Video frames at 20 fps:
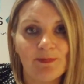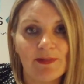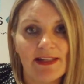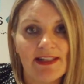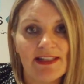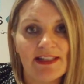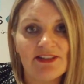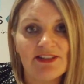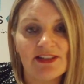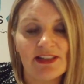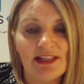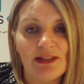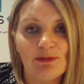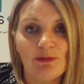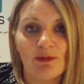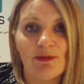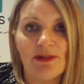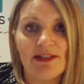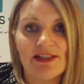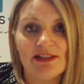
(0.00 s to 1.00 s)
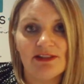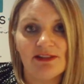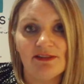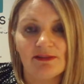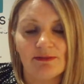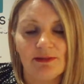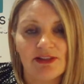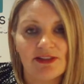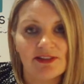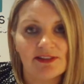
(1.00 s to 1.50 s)
Initially, what we do
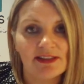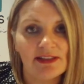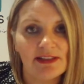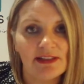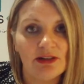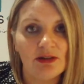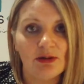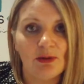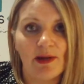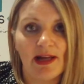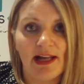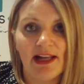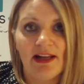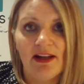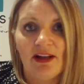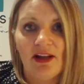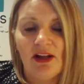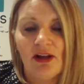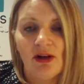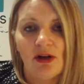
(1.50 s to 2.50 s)
is we just clear away